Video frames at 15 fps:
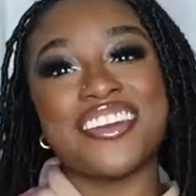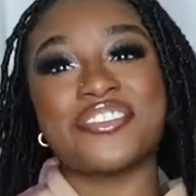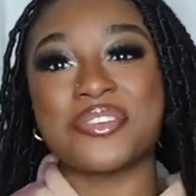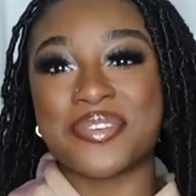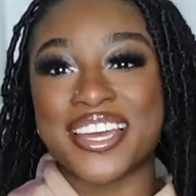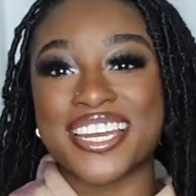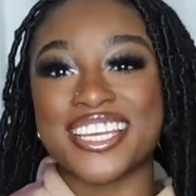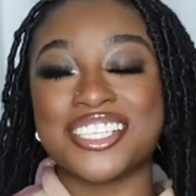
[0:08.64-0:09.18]

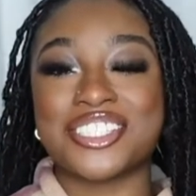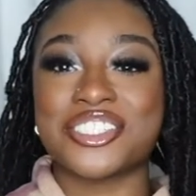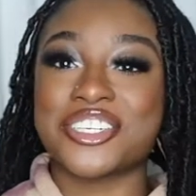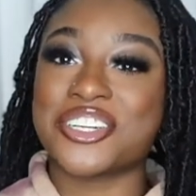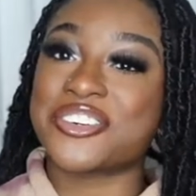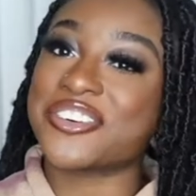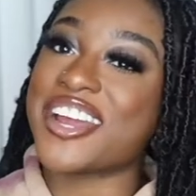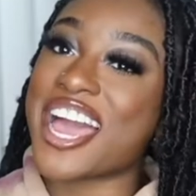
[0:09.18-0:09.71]
everybody, it's your
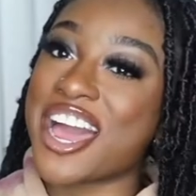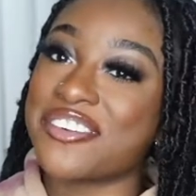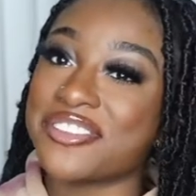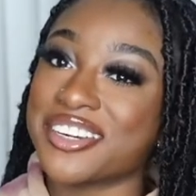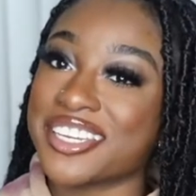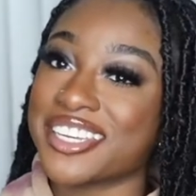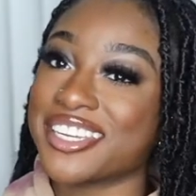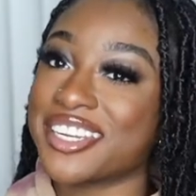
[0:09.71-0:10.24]
girl,
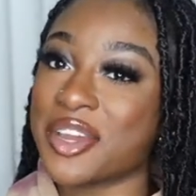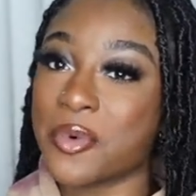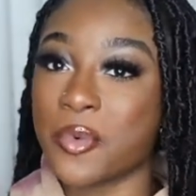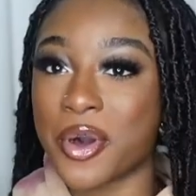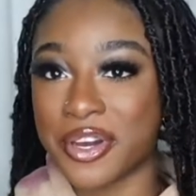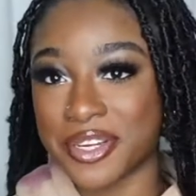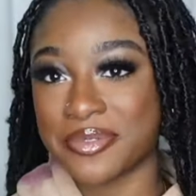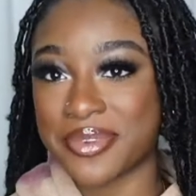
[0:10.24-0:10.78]
rareafrican, and
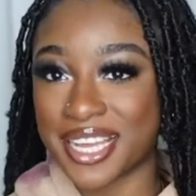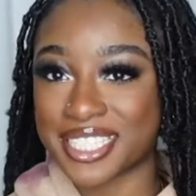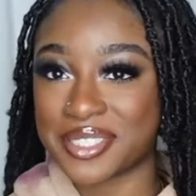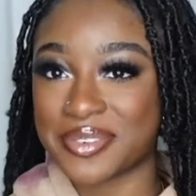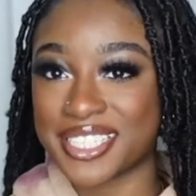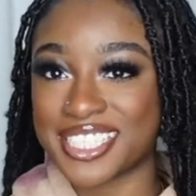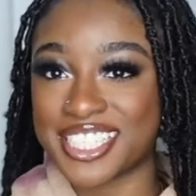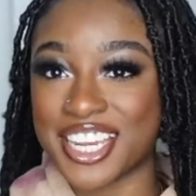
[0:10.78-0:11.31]
welcome back to
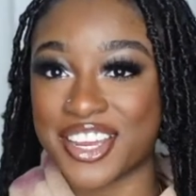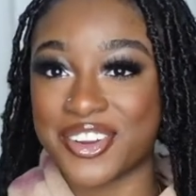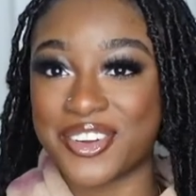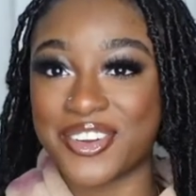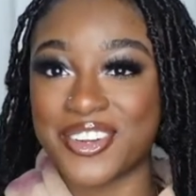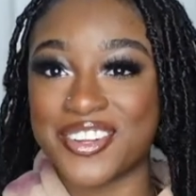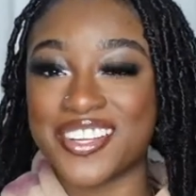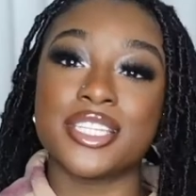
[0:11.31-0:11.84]
my
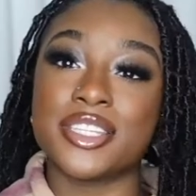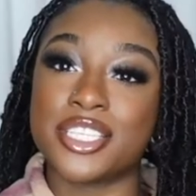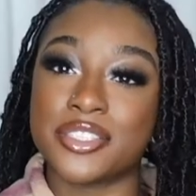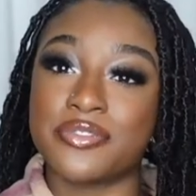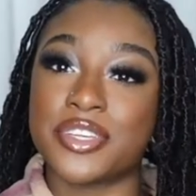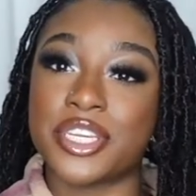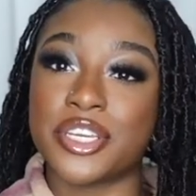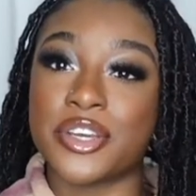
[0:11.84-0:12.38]
channel. In this
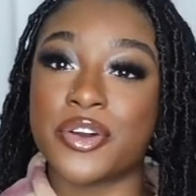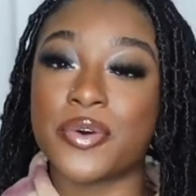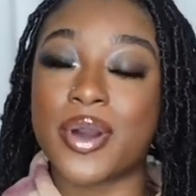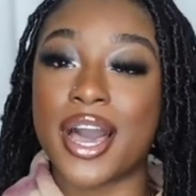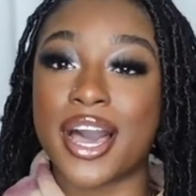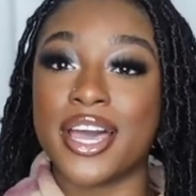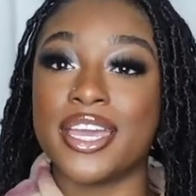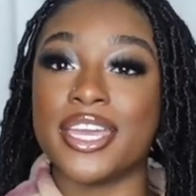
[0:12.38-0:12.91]
video,
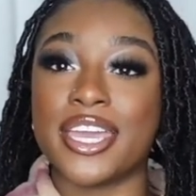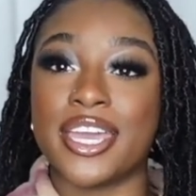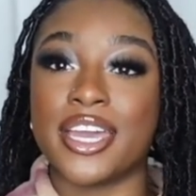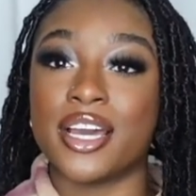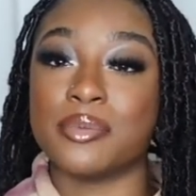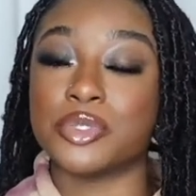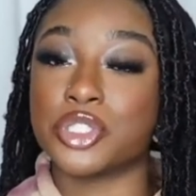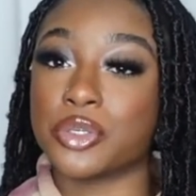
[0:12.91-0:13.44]
I
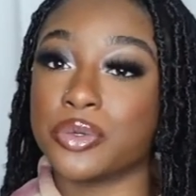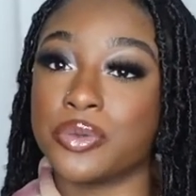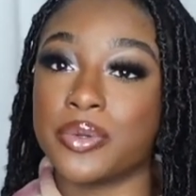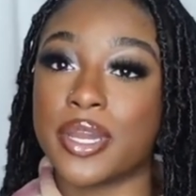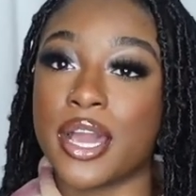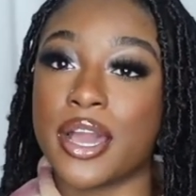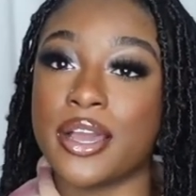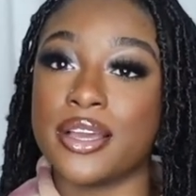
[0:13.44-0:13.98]
am showing you
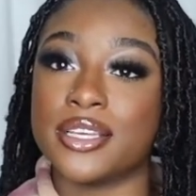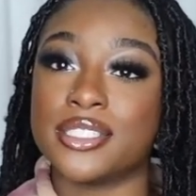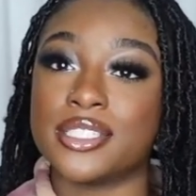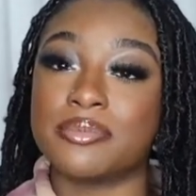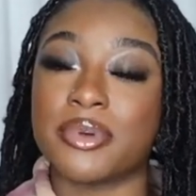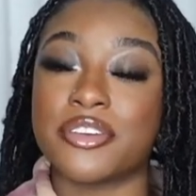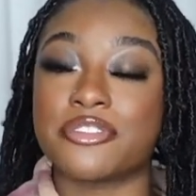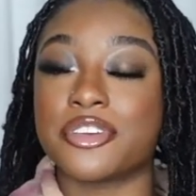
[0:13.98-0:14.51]

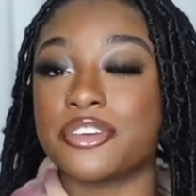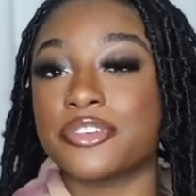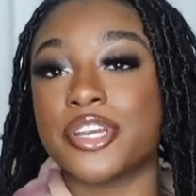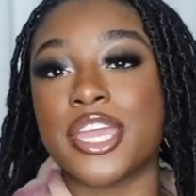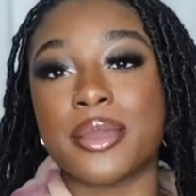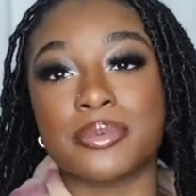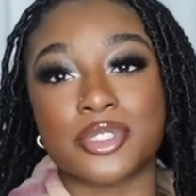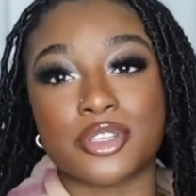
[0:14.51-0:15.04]
guys my favorite
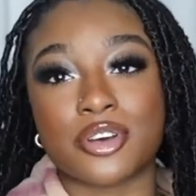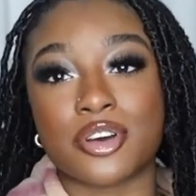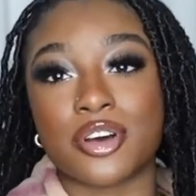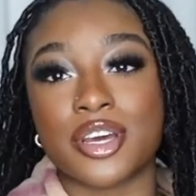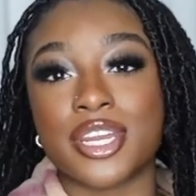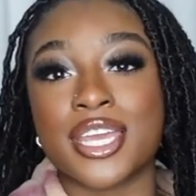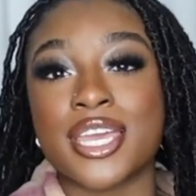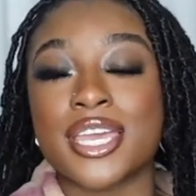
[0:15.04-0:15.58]

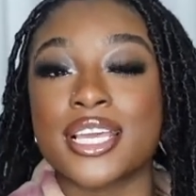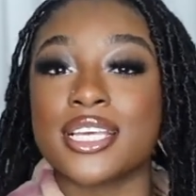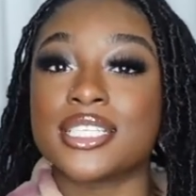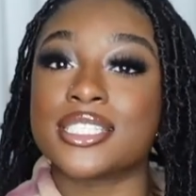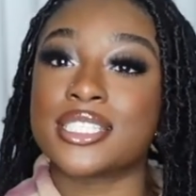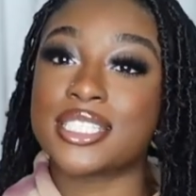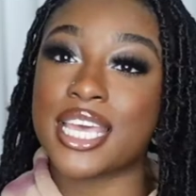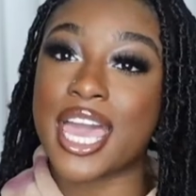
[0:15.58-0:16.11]
Amazon
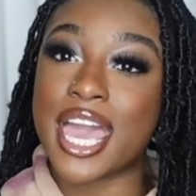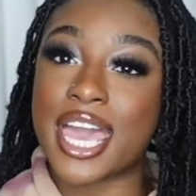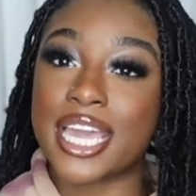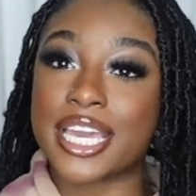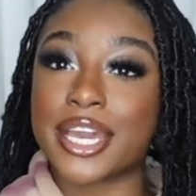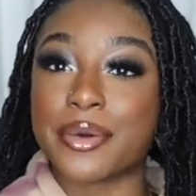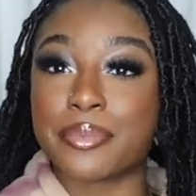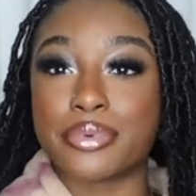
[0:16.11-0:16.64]

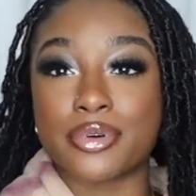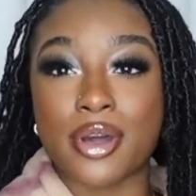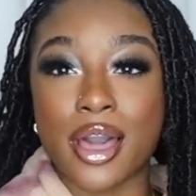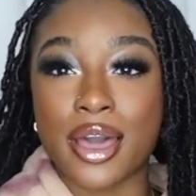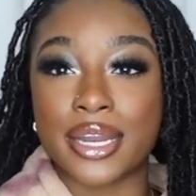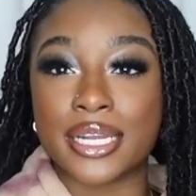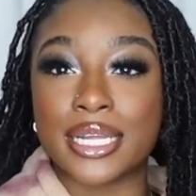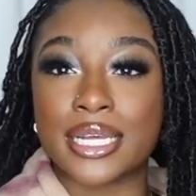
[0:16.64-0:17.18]
tech
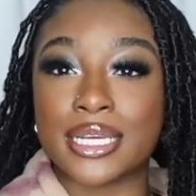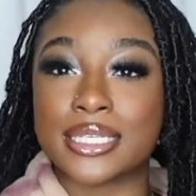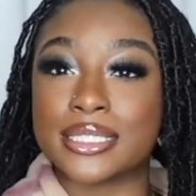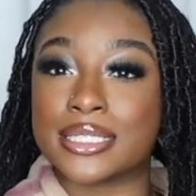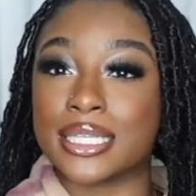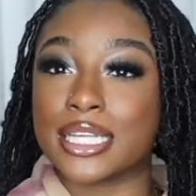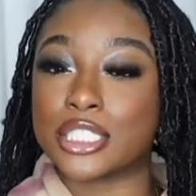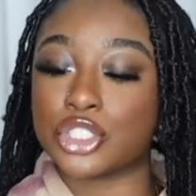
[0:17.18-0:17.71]

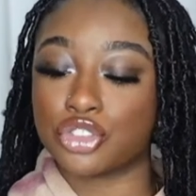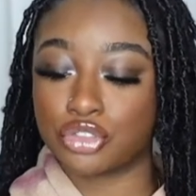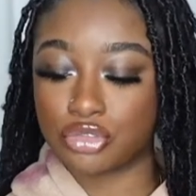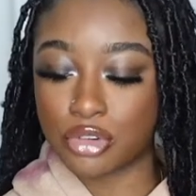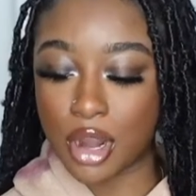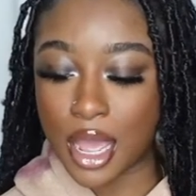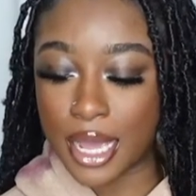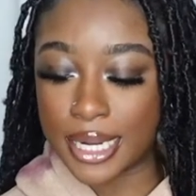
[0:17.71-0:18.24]
products,
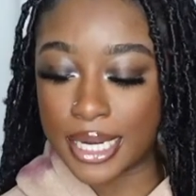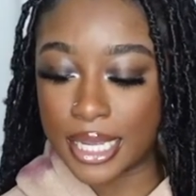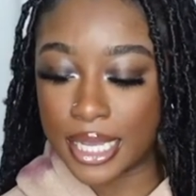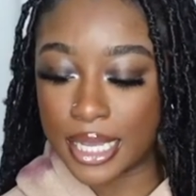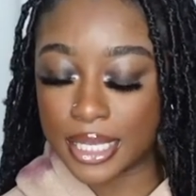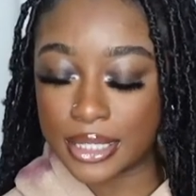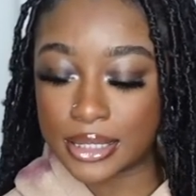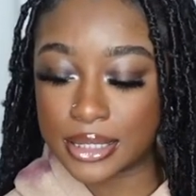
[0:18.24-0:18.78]

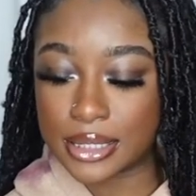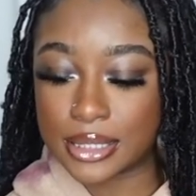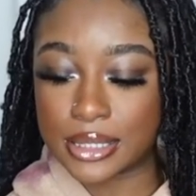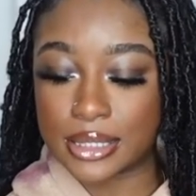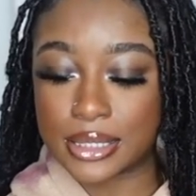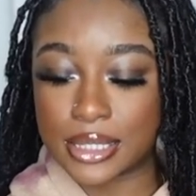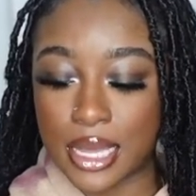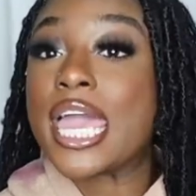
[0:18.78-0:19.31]

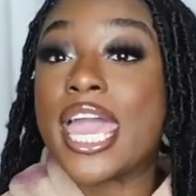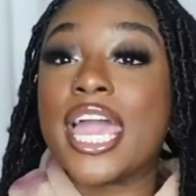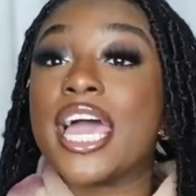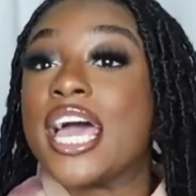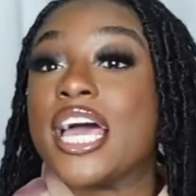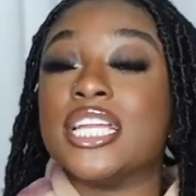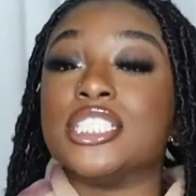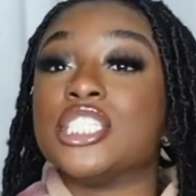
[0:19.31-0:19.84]
electronics,
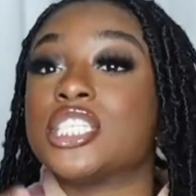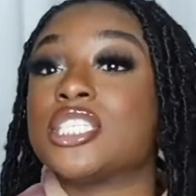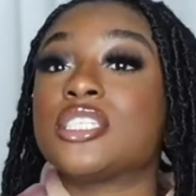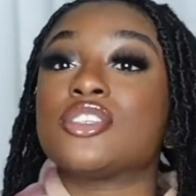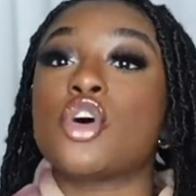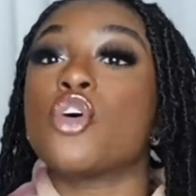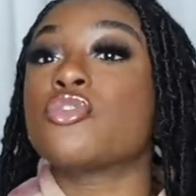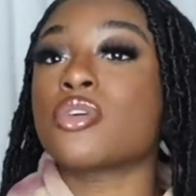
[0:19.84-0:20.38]
and
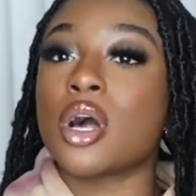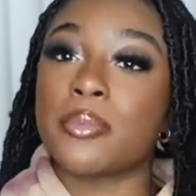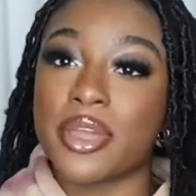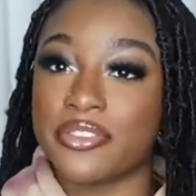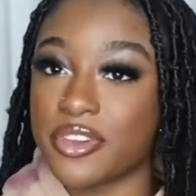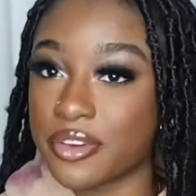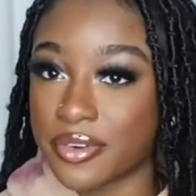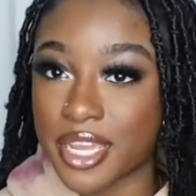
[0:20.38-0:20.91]
just overall my
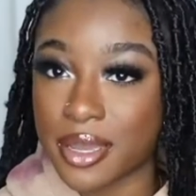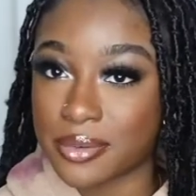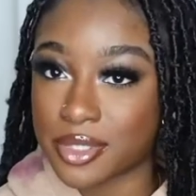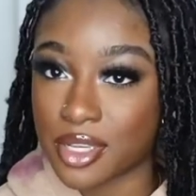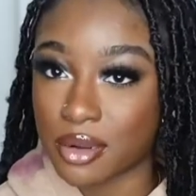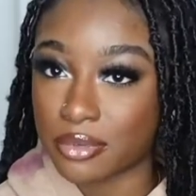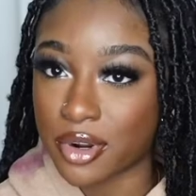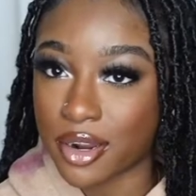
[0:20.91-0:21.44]
favorite
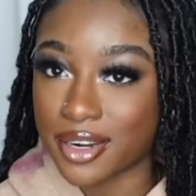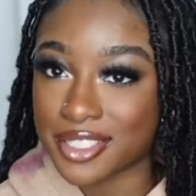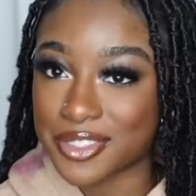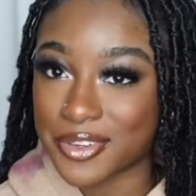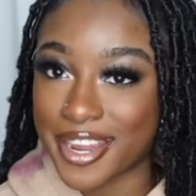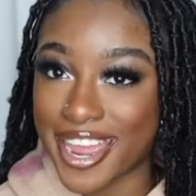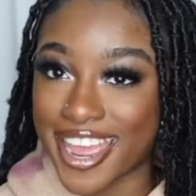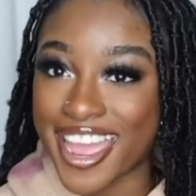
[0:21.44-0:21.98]
Amazon products,
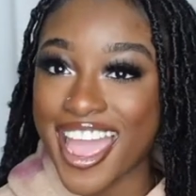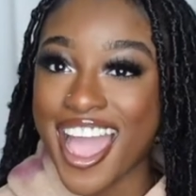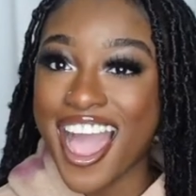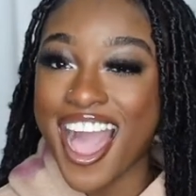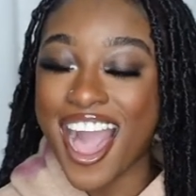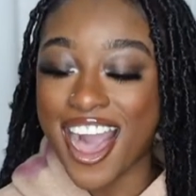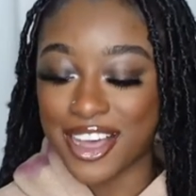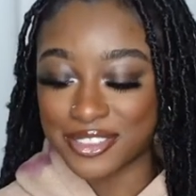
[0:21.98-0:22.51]
okay?
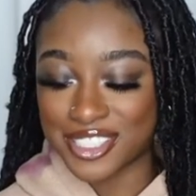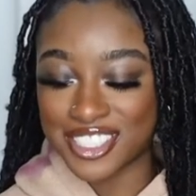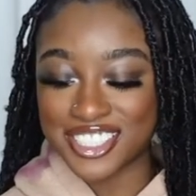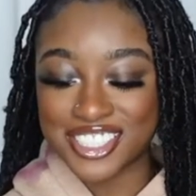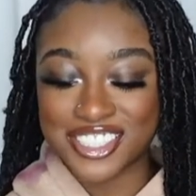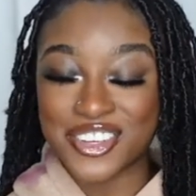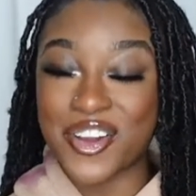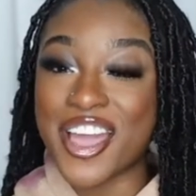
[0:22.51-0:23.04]
So let's
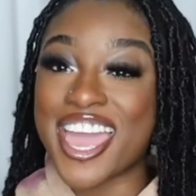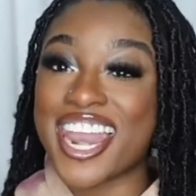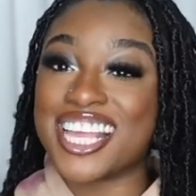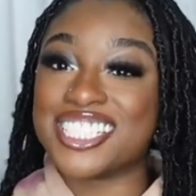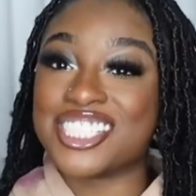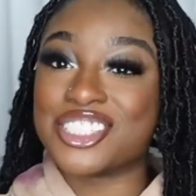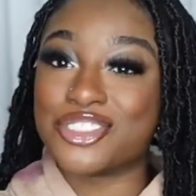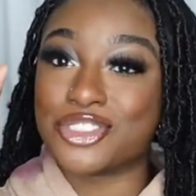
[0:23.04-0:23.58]
just go ahead
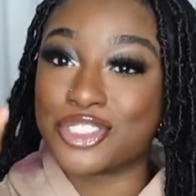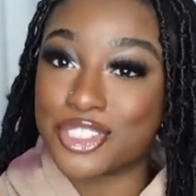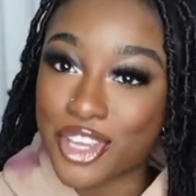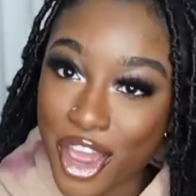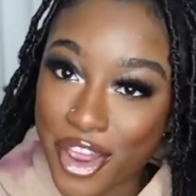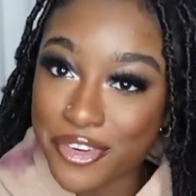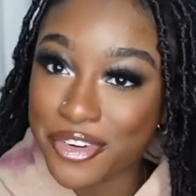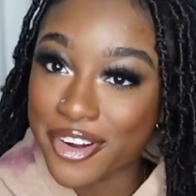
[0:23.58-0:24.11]
and just
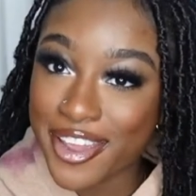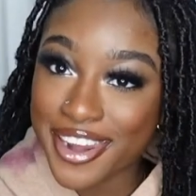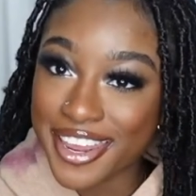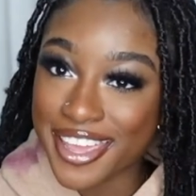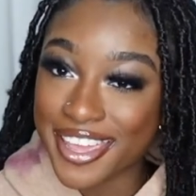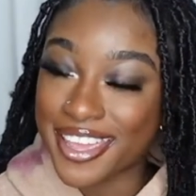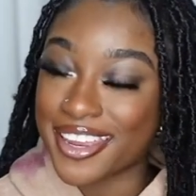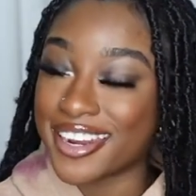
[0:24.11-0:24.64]
dive right
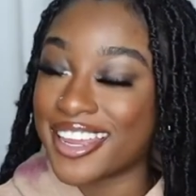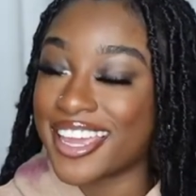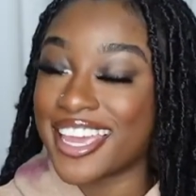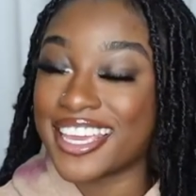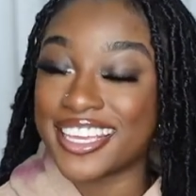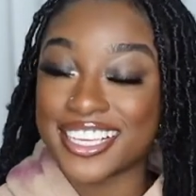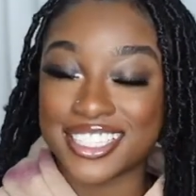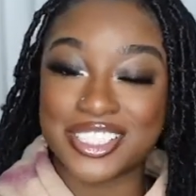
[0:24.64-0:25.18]
in
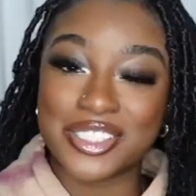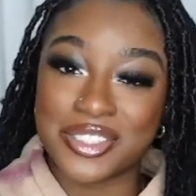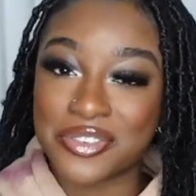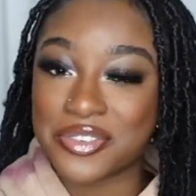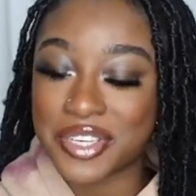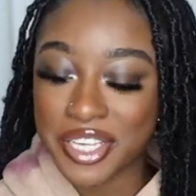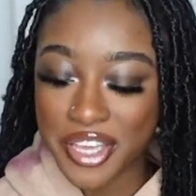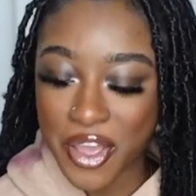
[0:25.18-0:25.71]
and get to the
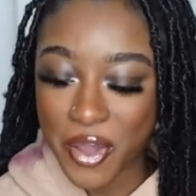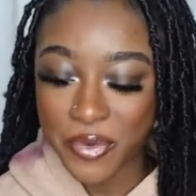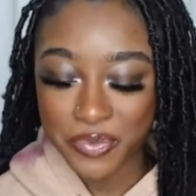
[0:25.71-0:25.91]
video.